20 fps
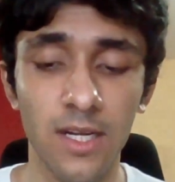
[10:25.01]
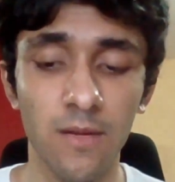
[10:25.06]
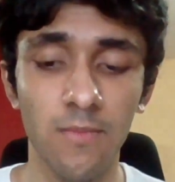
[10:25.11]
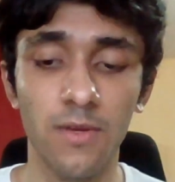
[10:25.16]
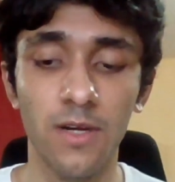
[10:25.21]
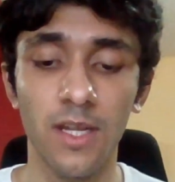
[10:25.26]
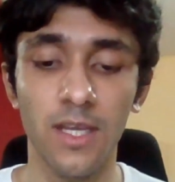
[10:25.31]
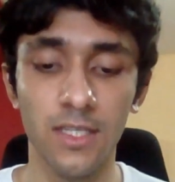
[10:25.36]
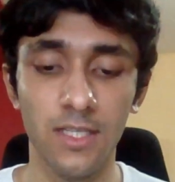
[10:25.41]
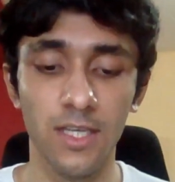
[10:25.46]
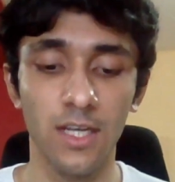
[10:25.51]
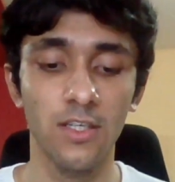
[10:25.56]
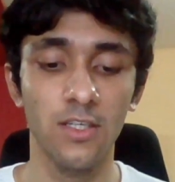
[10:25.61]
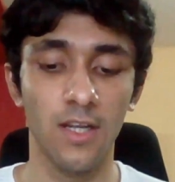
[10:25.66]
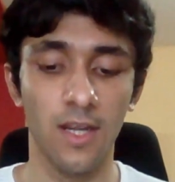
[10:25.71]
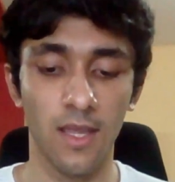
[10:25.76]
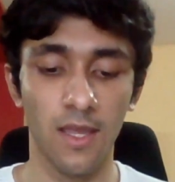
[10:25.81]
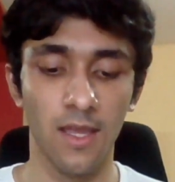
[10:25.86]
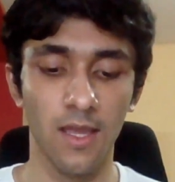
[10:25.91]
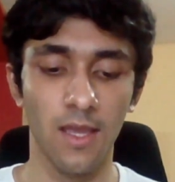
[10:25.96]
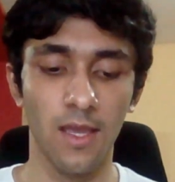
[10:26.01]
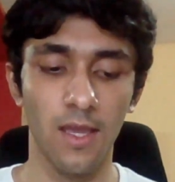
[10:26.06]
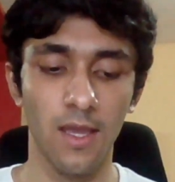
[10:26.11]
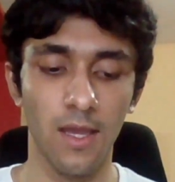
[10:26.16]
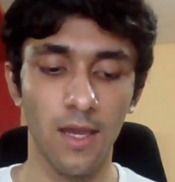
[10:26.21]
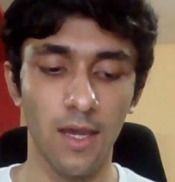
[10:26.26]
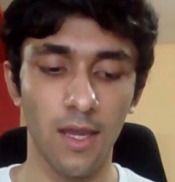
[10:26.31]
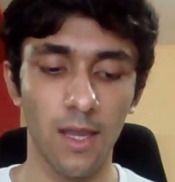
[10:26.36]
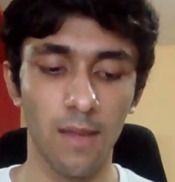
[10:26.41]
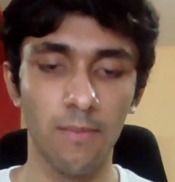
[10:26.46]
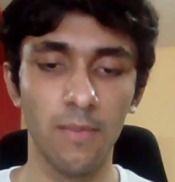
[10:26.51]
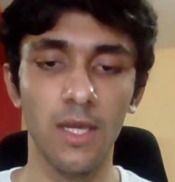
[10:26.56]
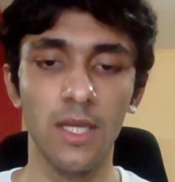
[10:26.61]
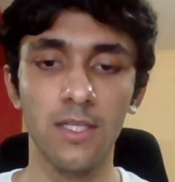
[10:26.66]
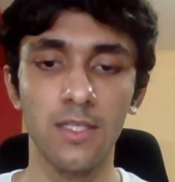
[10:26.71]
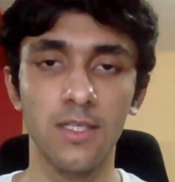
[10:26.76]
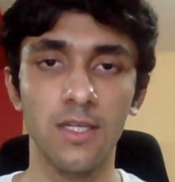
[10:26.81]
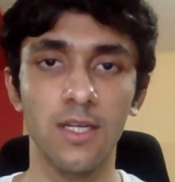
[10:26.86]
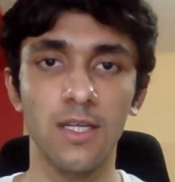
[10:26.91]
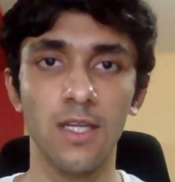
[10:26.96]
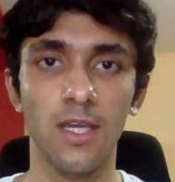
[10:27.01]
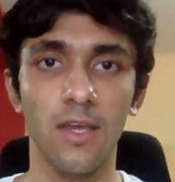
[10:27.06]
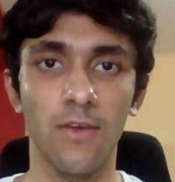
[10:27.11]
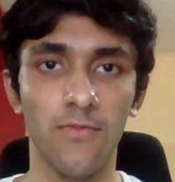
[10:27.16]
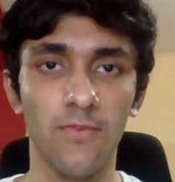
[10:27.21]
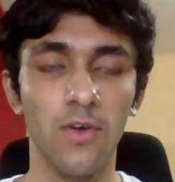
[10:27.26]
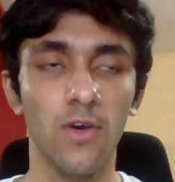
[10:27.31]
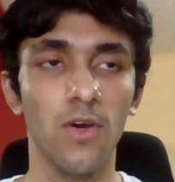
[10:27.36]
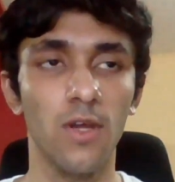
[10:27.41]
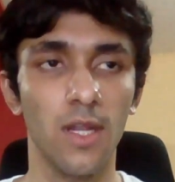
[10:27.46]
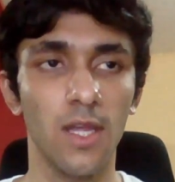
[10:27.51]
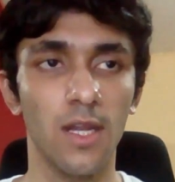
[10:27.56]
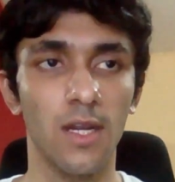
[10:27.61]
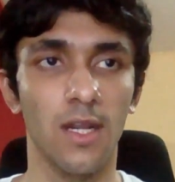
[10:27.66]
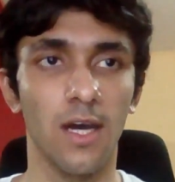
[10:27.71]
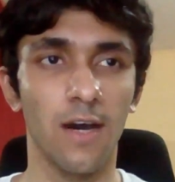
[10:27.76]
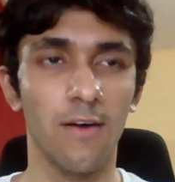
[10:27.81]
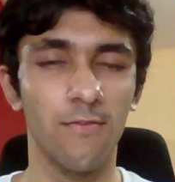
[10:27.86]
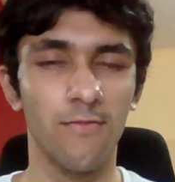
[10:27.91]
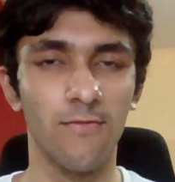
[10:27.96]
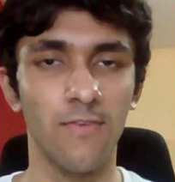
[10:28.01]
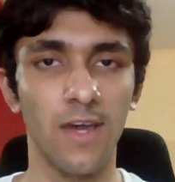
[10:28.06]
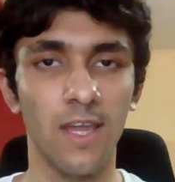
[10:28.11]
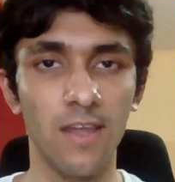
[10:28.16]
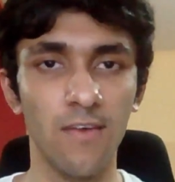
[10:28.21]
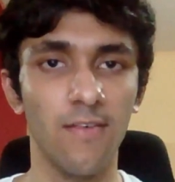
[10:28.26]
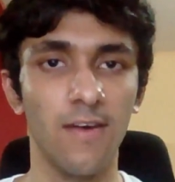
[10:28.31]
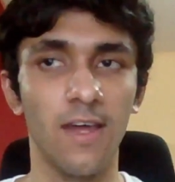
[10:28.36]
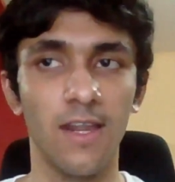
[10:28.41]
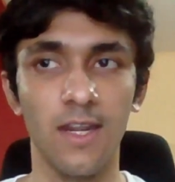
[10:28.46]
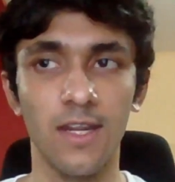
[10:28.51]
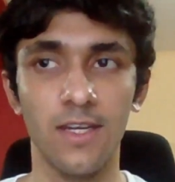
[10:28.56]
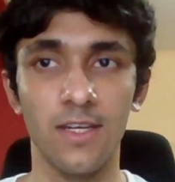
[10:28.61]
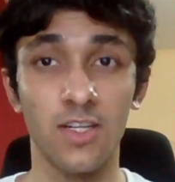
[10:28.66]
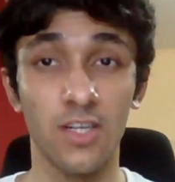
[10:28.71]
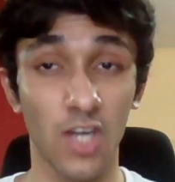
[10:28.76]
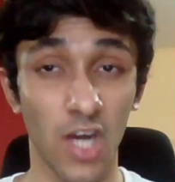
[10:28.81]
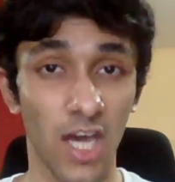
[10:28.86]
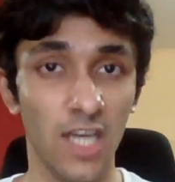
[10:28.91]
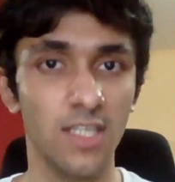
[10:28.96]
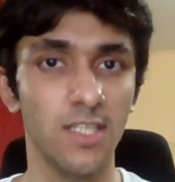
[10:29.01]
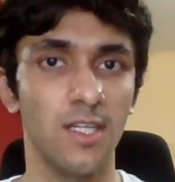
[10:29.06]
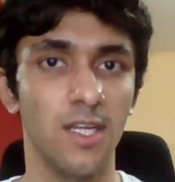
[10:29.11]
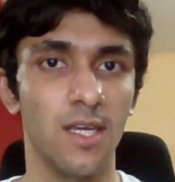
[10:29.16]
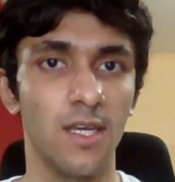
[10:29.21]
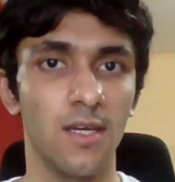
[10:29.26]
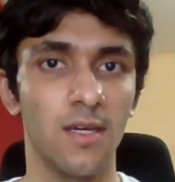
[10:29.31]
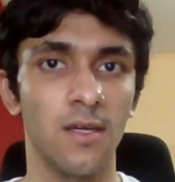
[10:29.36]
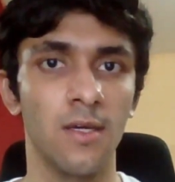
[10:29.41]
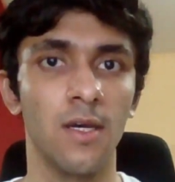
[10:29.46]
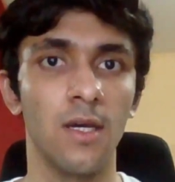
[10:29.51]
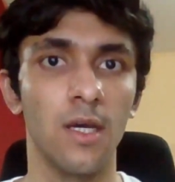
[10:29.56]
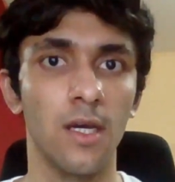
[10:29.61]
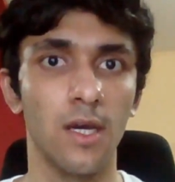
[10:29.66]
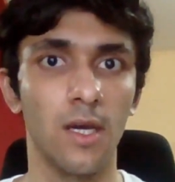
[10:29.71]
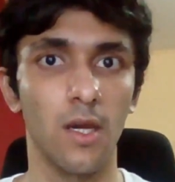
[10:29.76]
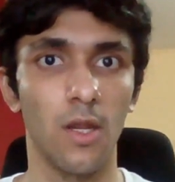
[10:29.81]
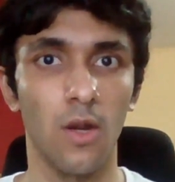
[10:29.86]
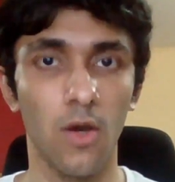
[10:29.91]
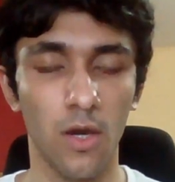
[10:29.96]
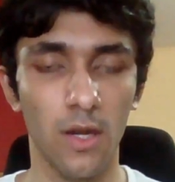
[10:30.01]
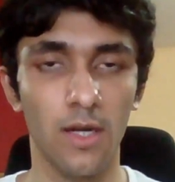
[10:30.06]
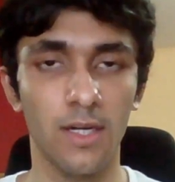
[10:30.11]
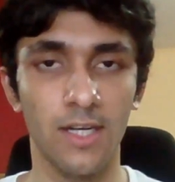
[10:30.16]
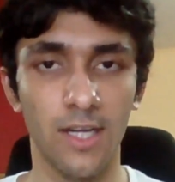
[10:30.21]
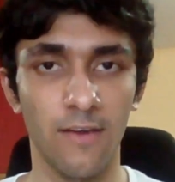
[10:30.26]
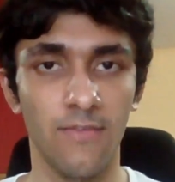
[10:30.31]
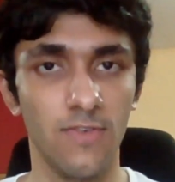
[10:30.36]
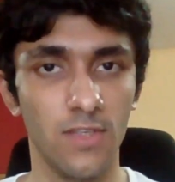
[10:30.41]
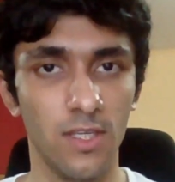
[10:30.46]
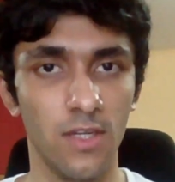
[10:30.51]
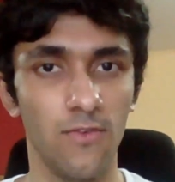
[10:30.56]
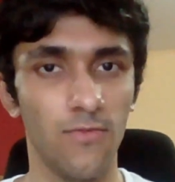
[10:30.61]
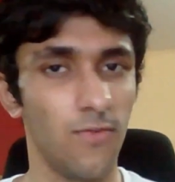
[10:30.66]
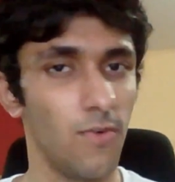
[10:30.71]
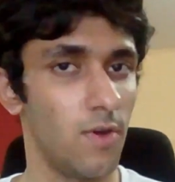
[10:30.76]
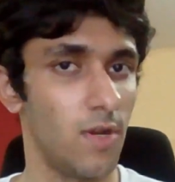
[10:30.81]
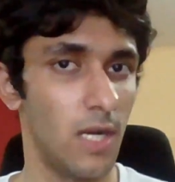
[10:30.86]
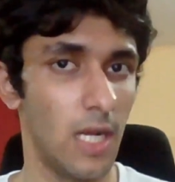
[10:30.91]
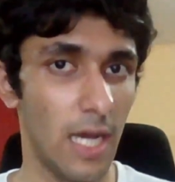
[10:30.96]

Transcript: But essentially, it means that if you're in a very drastic caloric deficit for